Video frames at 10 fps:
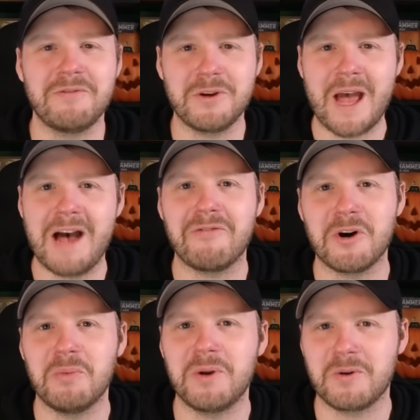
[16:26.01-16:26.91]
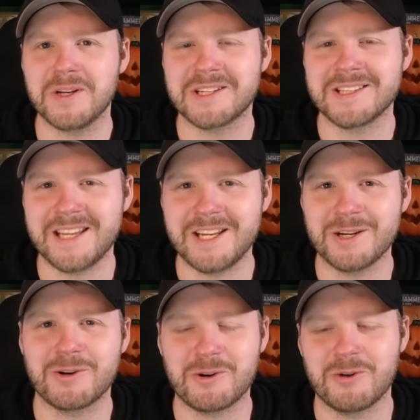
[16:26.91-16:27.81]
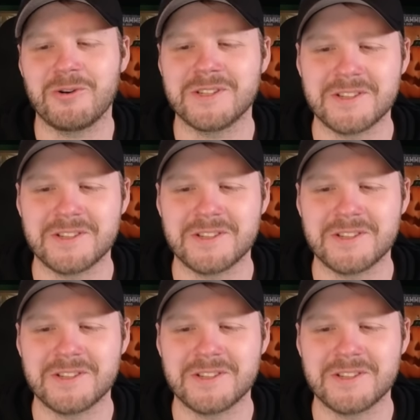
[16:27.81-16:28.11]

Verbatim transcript: if you have open questions in your core roles,